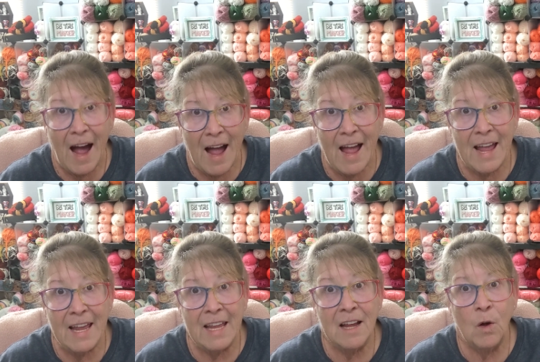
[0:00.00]

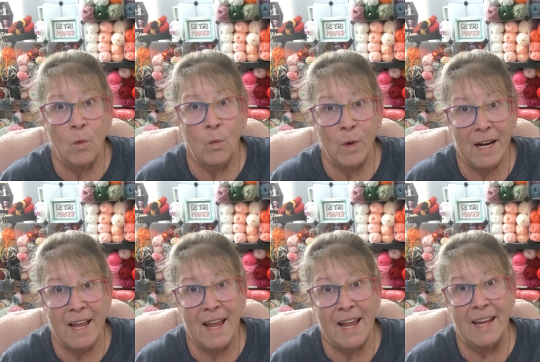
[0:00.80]
I went
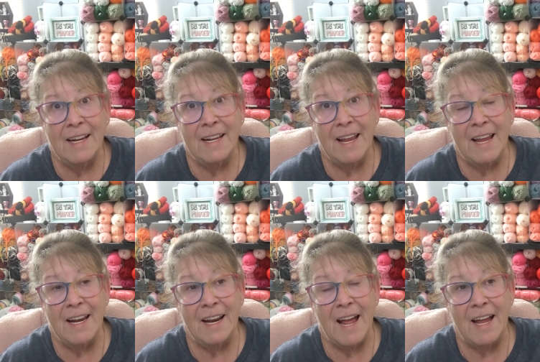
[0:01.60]
ahead
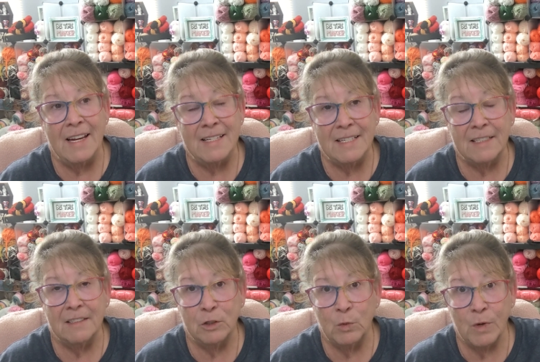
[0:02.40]
and I did a
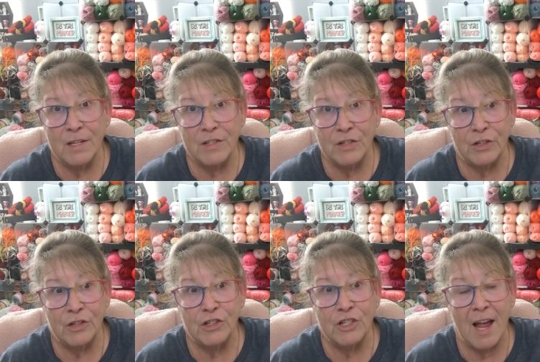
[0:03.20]
little
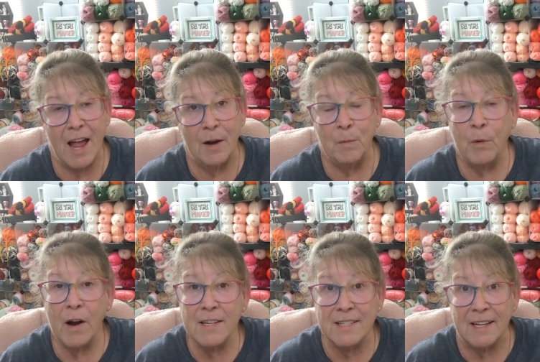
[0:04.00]
research on
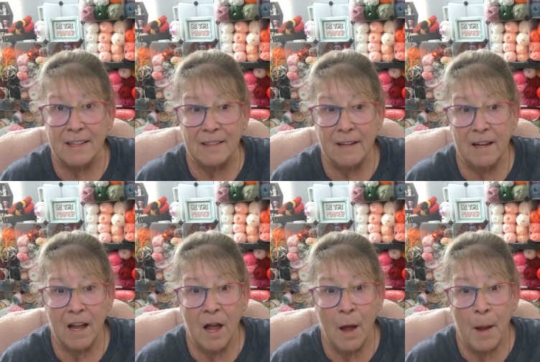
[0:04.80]
pricing
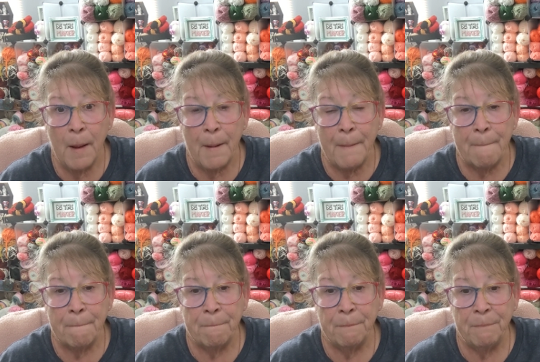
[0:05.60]

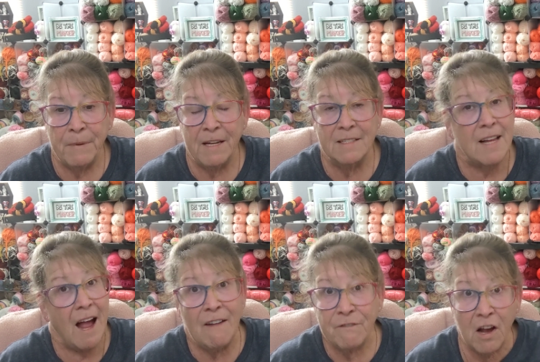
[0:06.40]
because
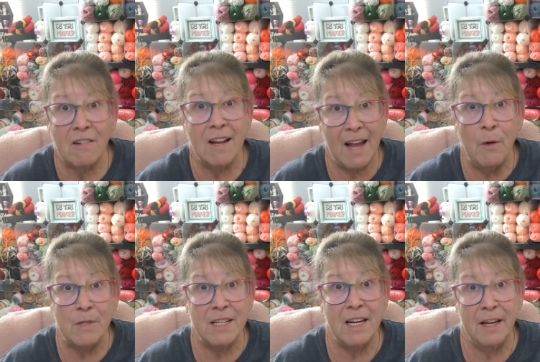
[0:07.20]
I felt like I
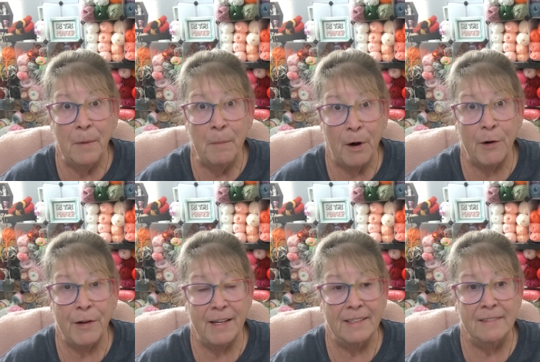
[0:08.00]
was getting a
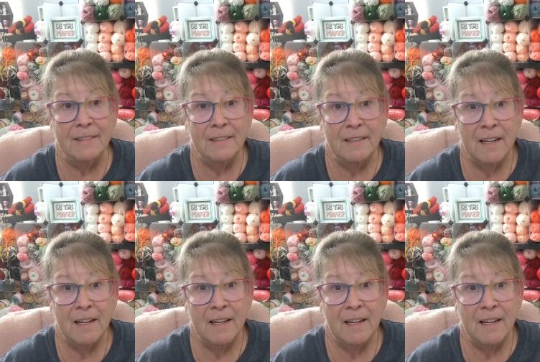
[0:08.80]
bargain